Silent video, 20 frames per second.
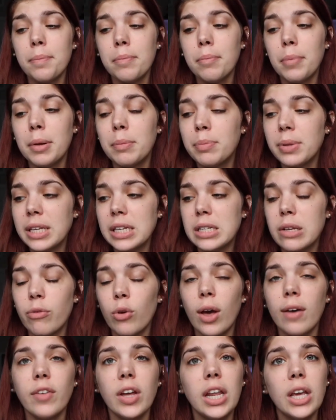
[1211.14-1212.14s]
But please, if
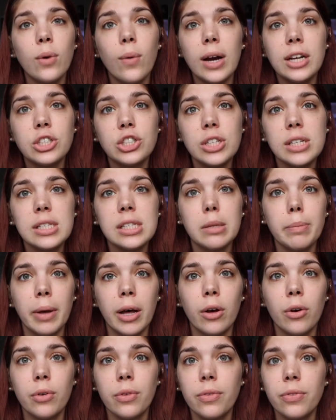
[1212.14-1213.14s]
you have any questions
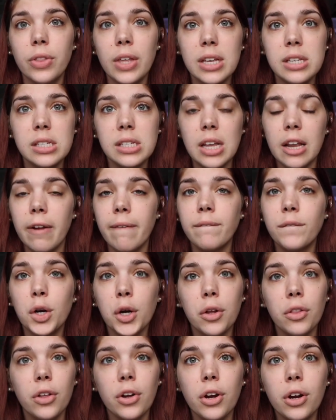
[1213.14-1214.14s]
about this in a
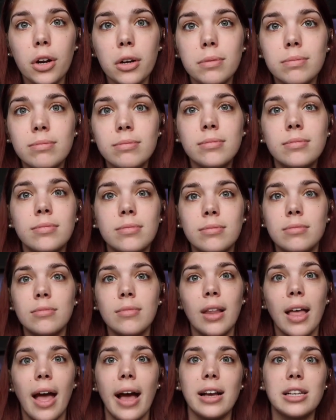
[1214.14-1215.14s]
further
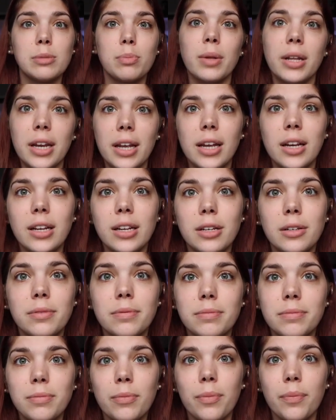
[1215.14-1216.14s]

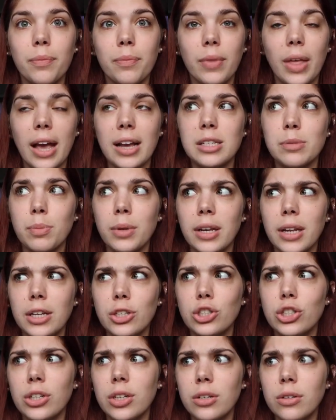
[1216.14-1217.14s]

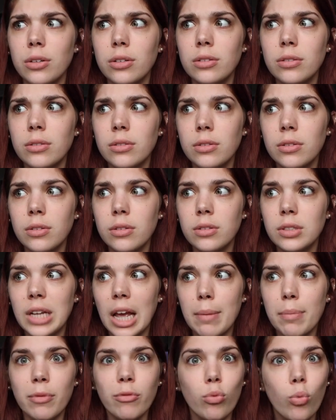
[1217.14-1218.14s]
explanation
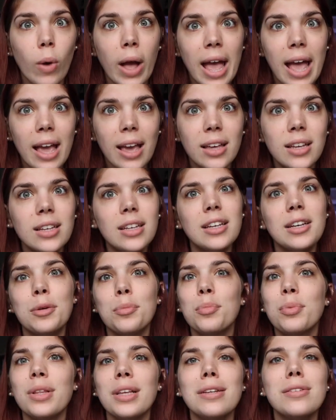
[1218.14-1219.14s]
type of way,
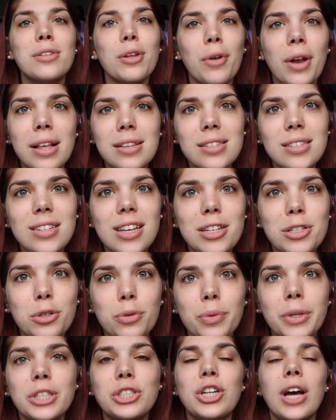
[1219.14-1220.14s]
please don't hesitate
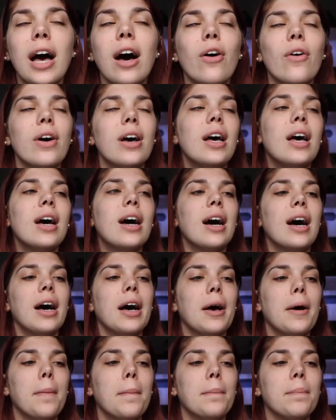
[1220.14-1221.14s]
to reach out.
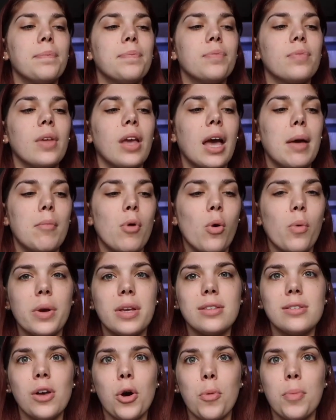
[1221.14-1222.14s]
I'm
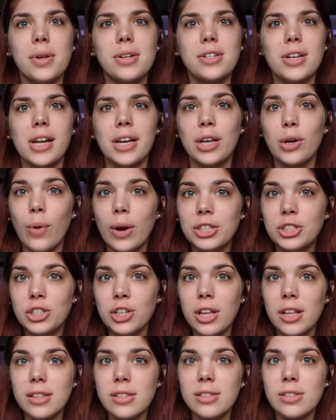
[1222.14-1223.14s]
always open to any
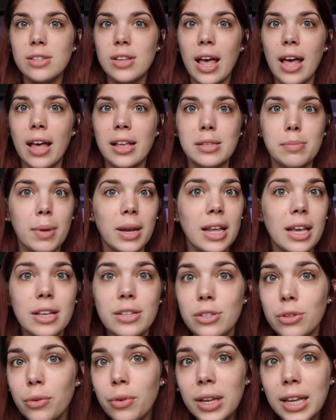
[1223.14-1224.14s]
questions, as many
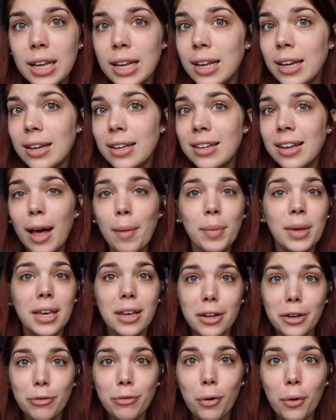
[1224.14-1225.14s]
as you need. I'm
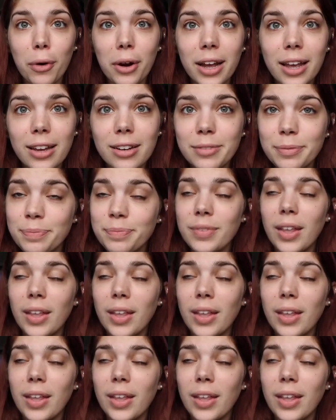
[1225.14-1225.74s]
here for it.